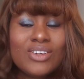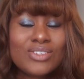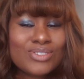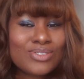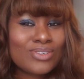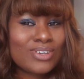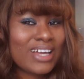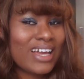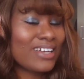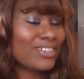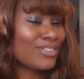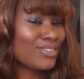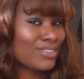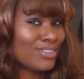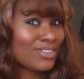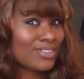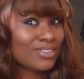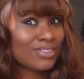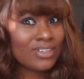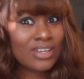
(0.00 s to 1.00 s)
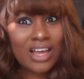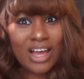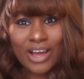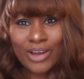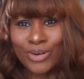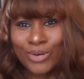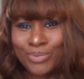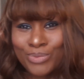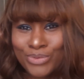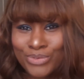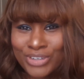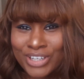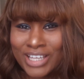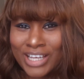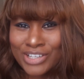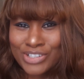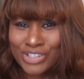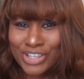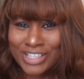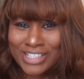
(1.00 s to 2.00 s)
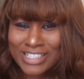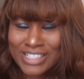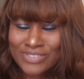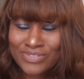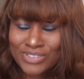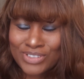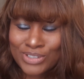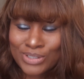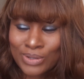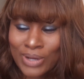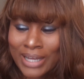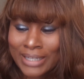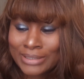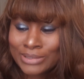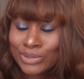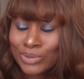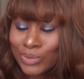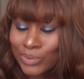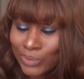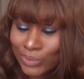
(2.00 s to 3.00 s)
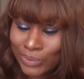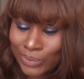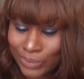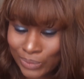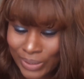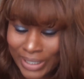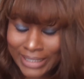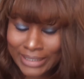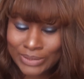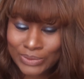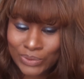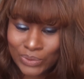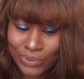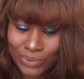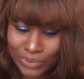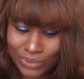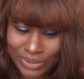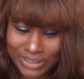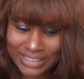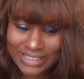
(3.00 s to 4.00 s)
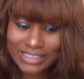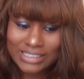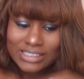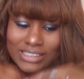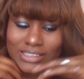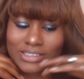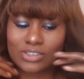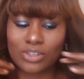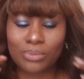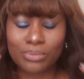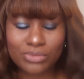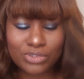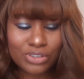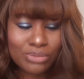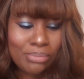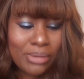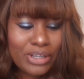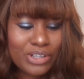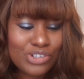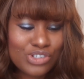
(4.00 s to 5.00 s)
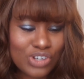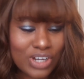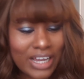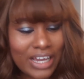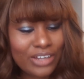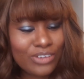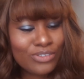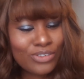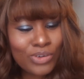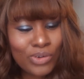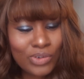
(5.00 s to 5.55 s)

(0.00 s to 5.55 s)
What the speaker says: So guys, I hope you really enjoyed this video. I know, this is not my usual kind of